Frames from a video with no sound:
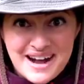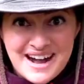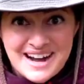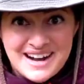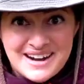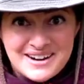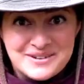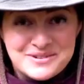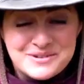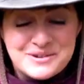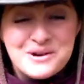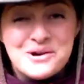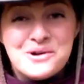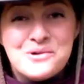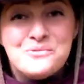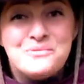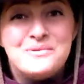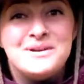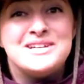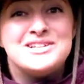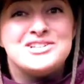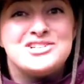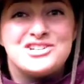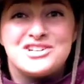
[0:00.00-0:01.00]
Wow,
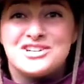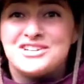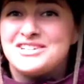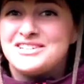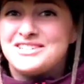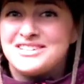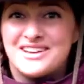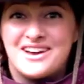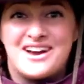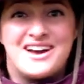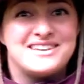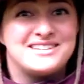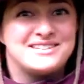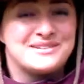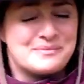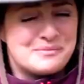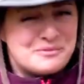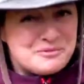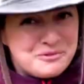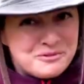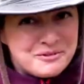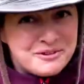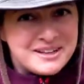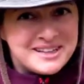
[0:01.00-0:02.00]
we sure saw some
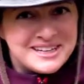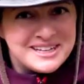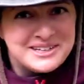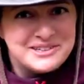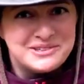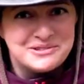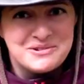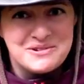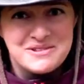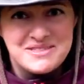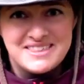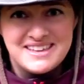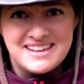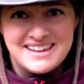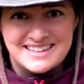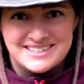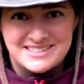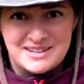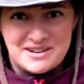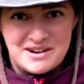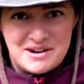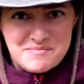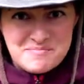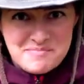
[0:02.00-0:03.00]
really cool
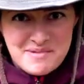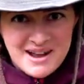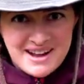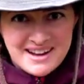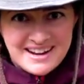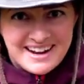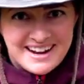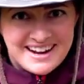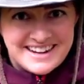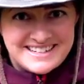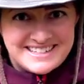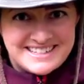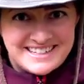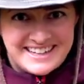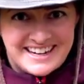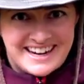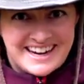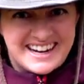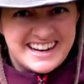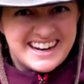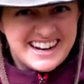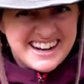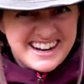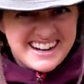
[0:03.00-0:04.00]
things on our bug hunt
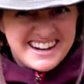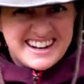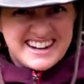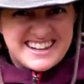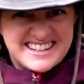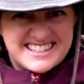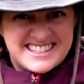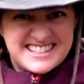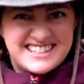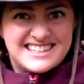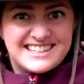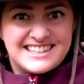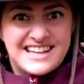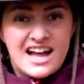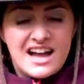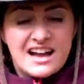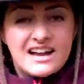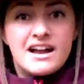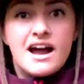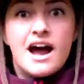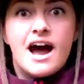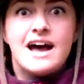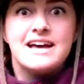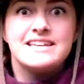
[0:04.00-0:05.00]
today. A
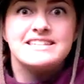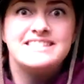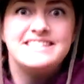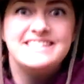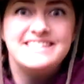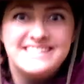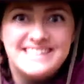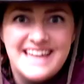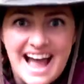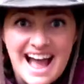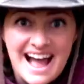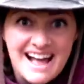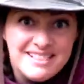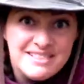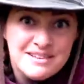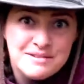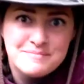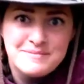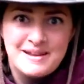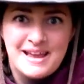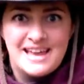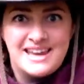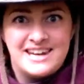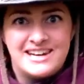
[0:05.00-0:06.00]
slug, a
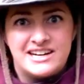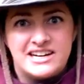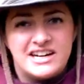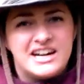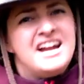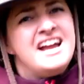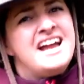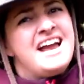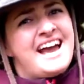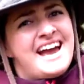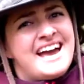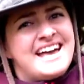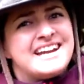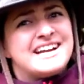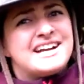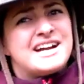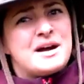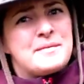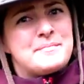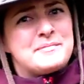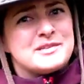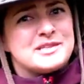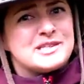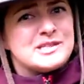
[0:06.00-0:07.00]
salamander, and a
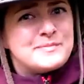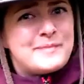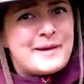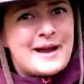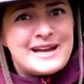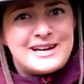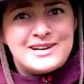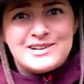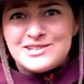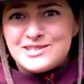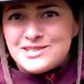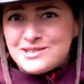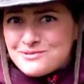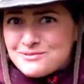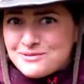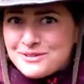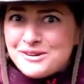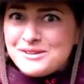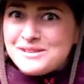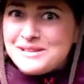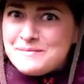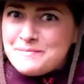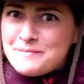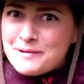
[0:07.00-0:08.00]
couple spiders and
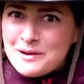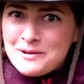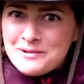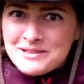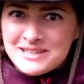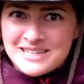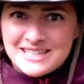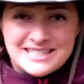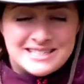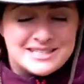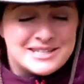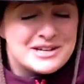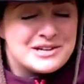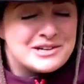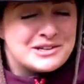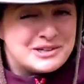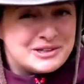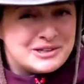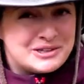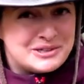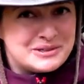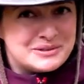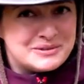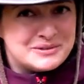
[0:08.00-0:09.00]
roly-polies.
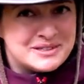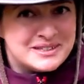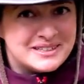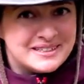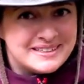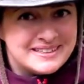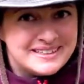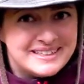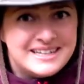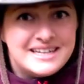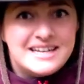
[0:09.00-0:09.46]
Cool.